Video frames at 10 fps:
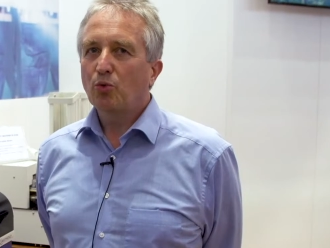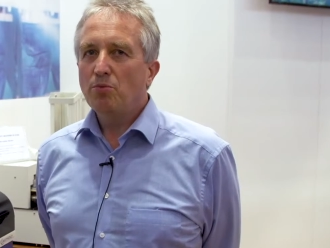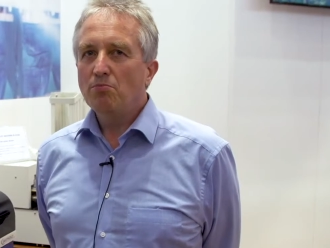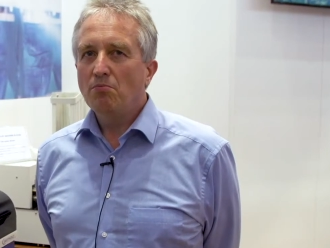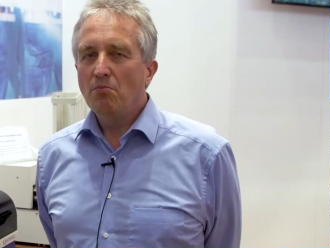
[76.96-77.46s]

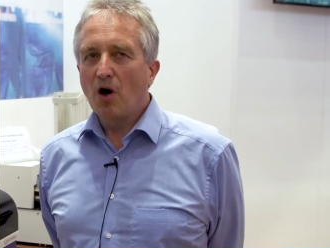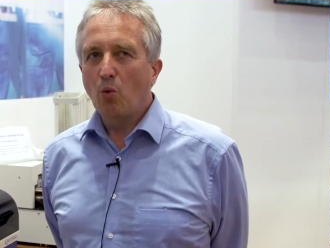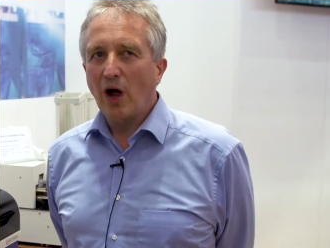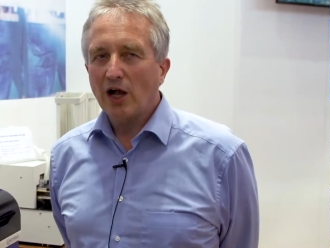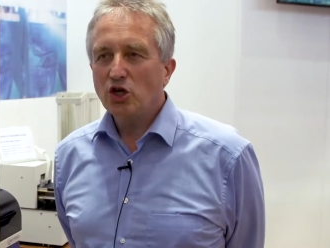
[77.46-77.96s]
we
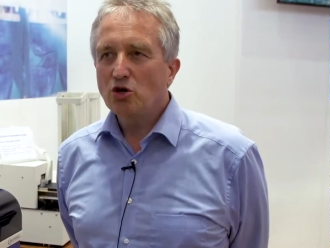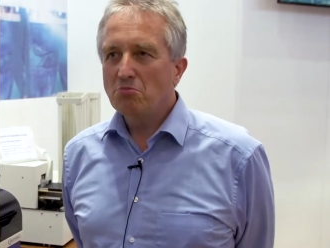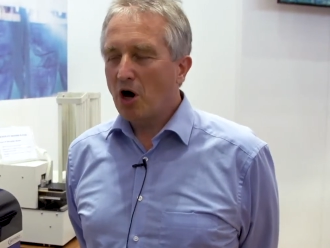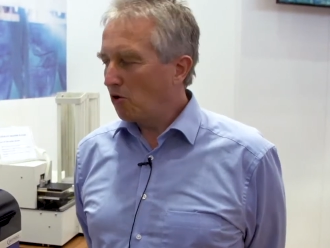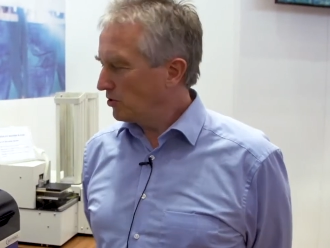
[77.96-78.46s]
value
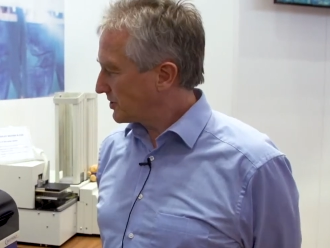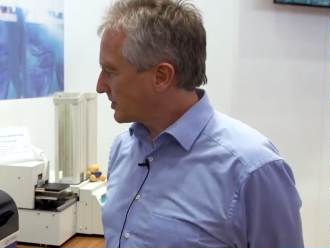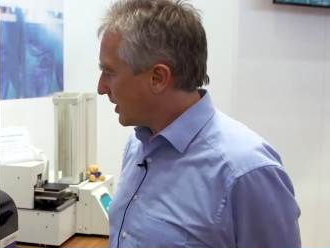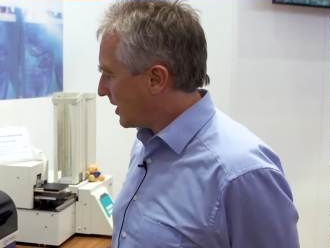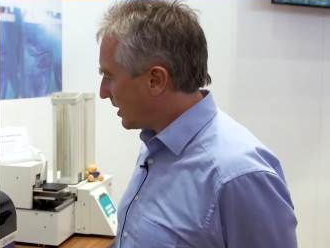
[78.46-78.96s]

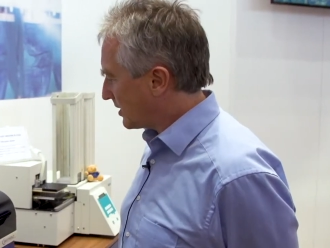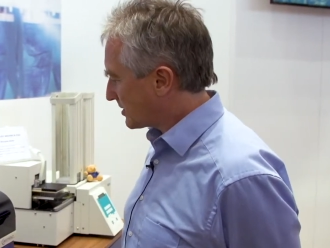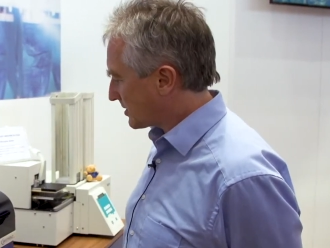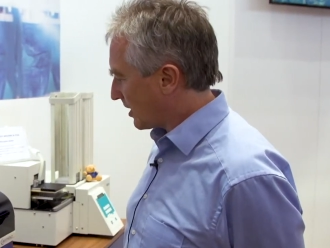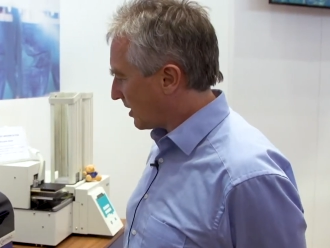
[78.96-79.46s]
most
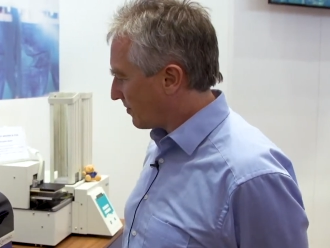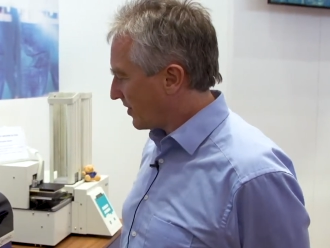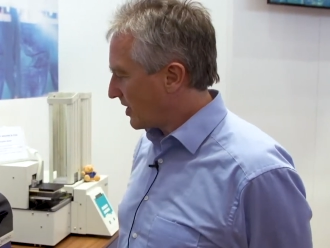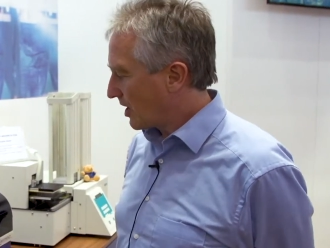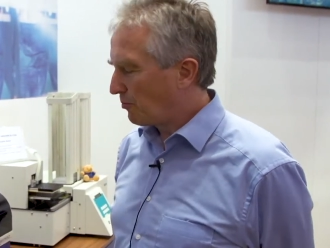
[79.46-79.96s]
is
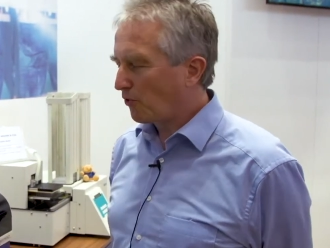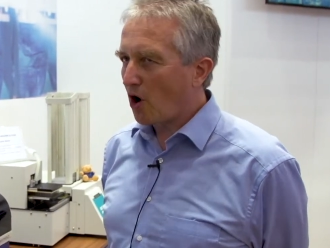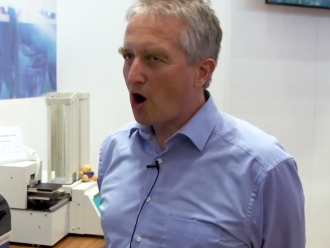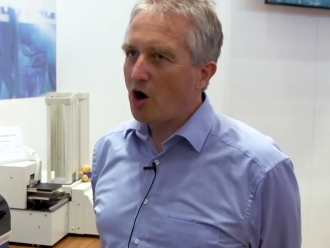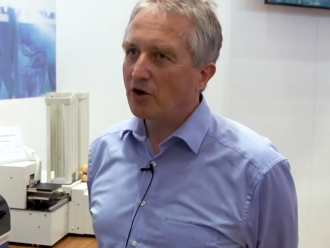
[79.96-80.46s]
the
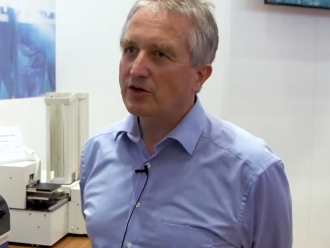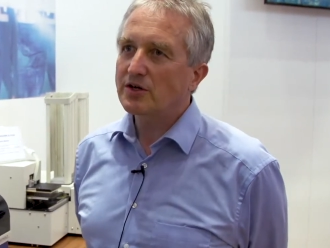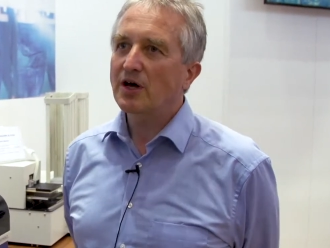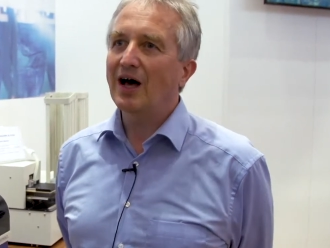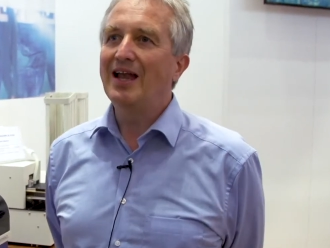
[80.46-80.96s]
broad
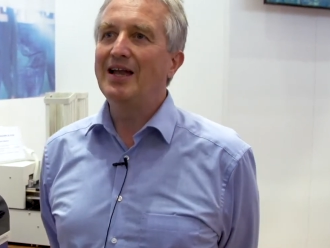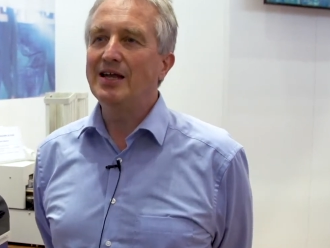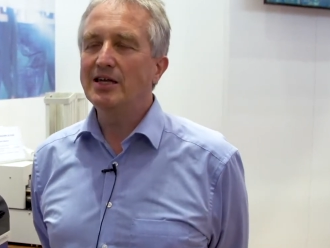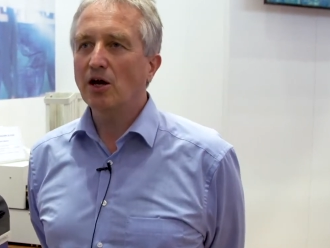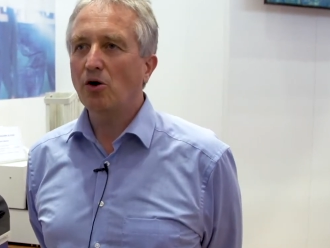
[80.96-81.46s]

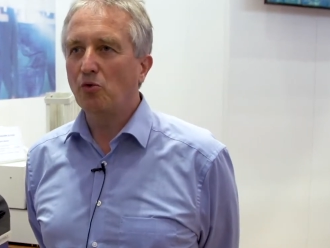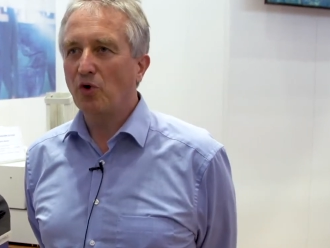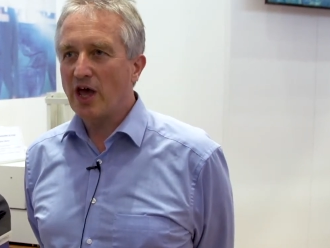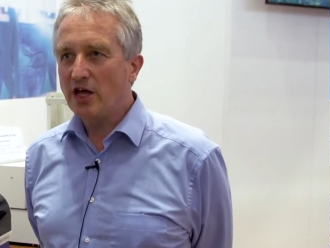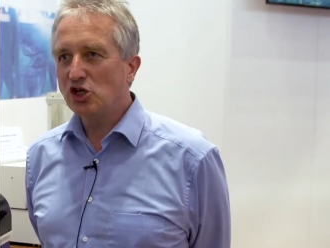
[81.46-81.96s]
linear
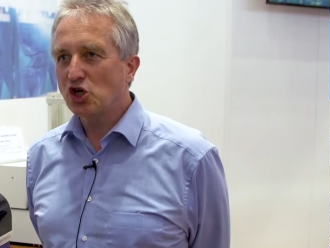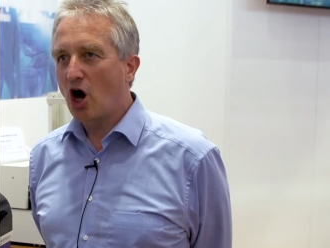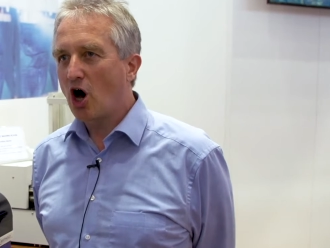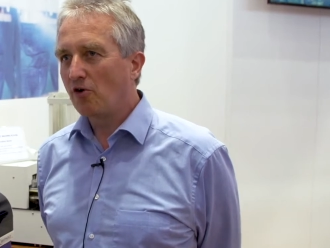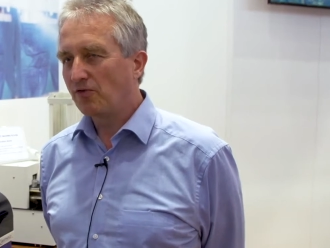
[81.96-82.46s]
range
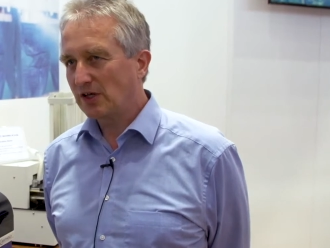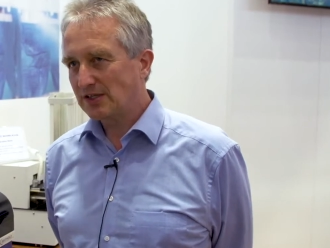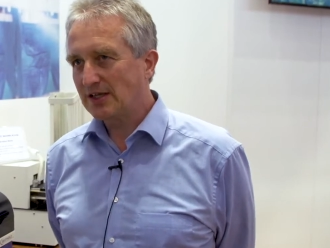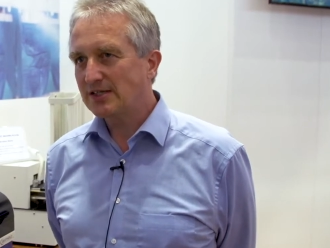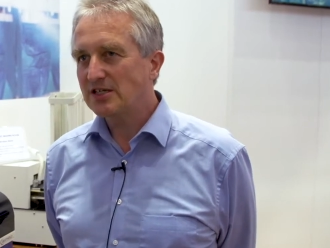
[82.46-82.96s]
of
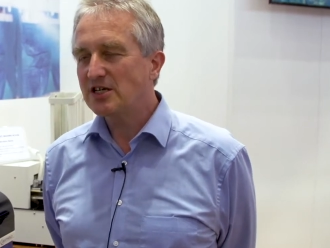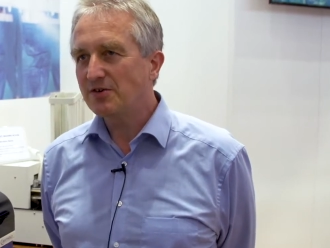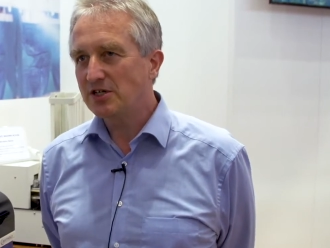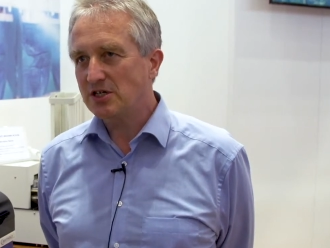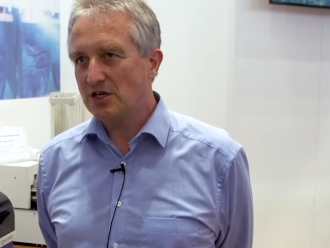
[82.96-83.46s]

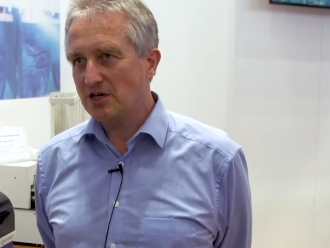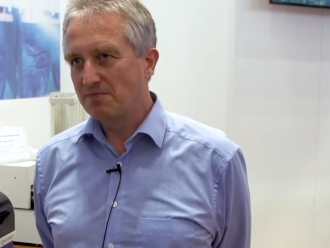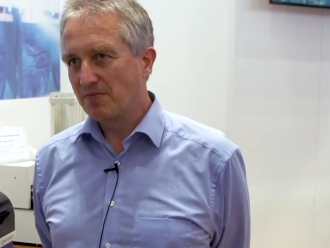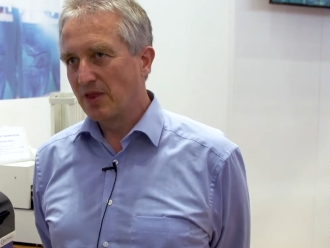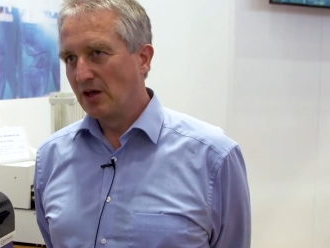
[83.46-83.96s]
sensitivity.
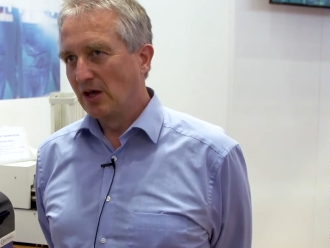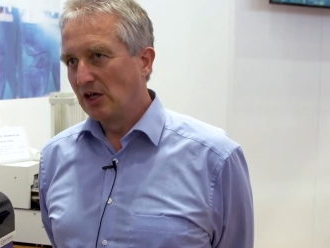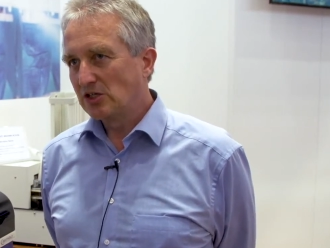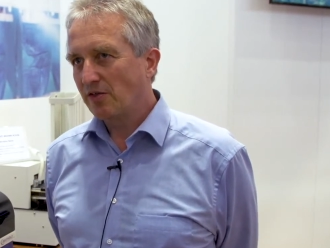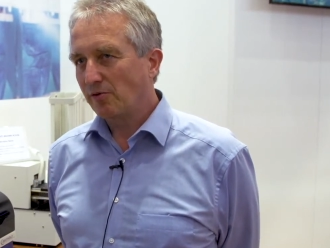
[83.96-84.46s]

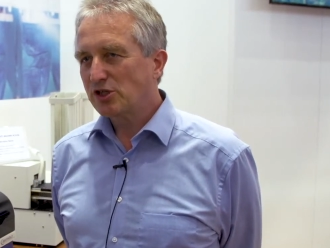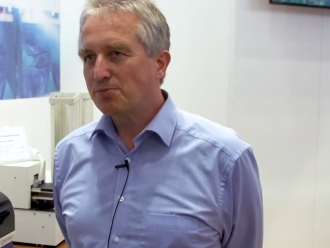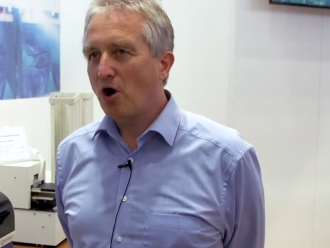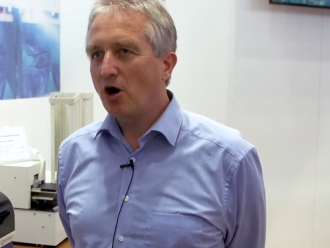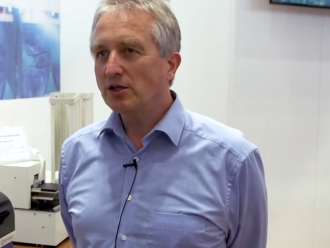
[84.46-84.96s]
So the
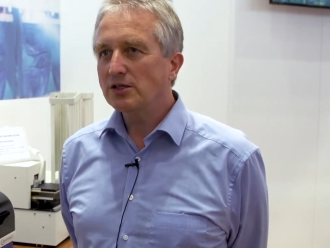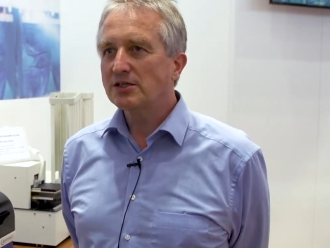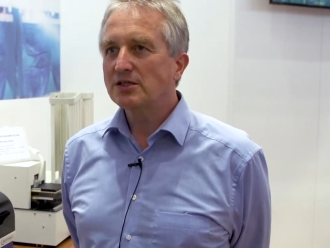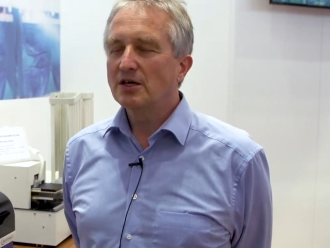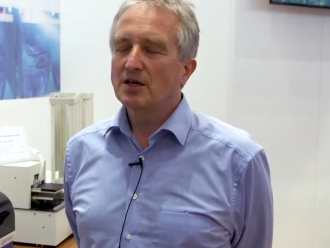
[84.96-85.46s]

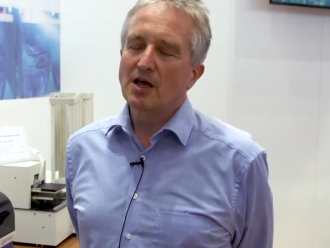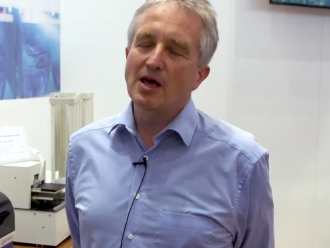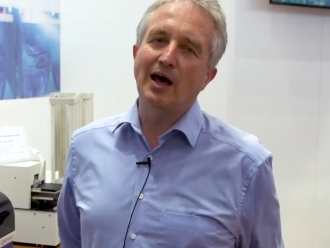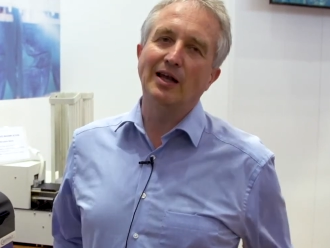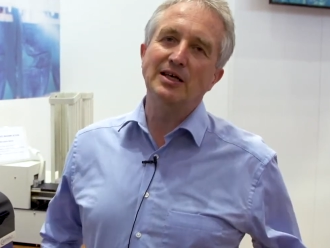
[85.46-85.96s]
response,
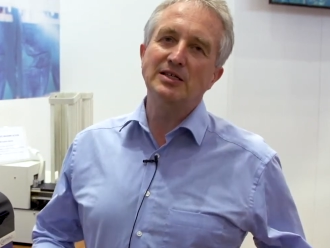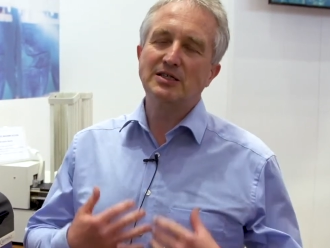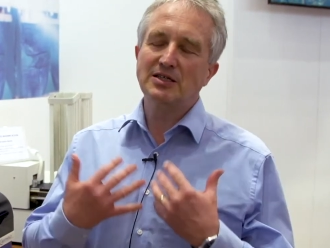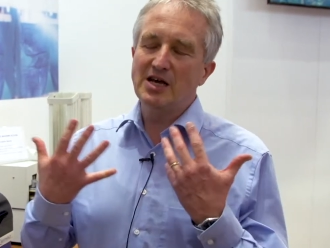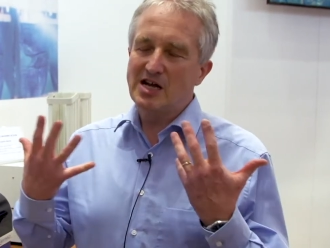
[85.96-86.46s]
at
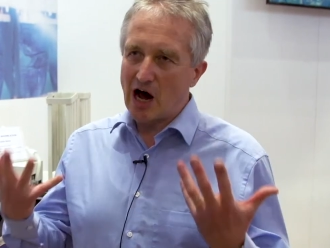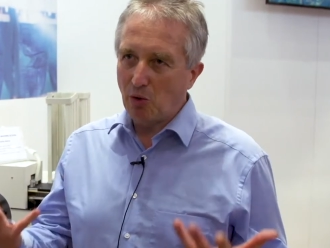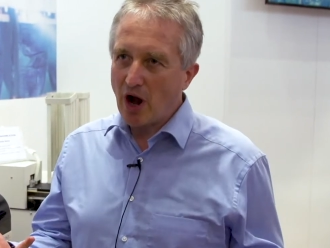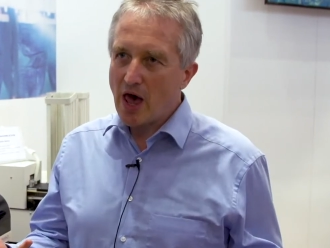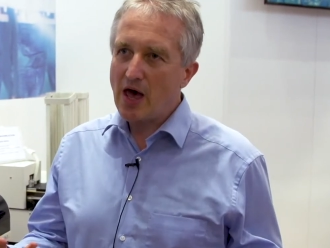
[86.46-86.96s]
least in
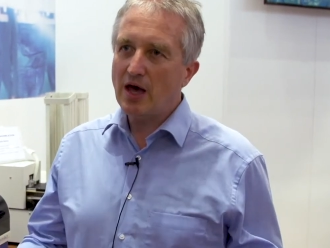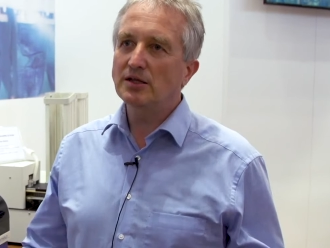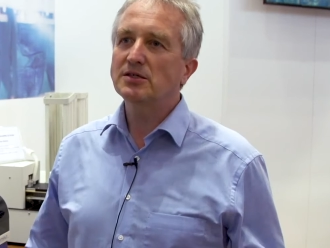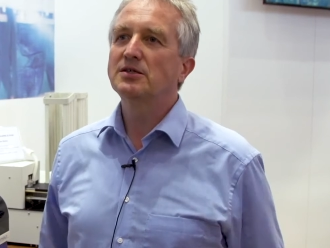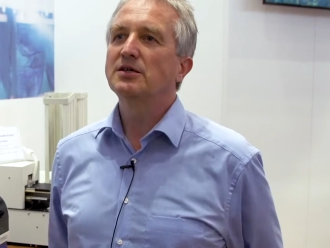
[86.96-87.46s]
our
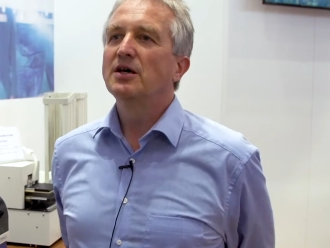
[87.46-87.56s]
hands,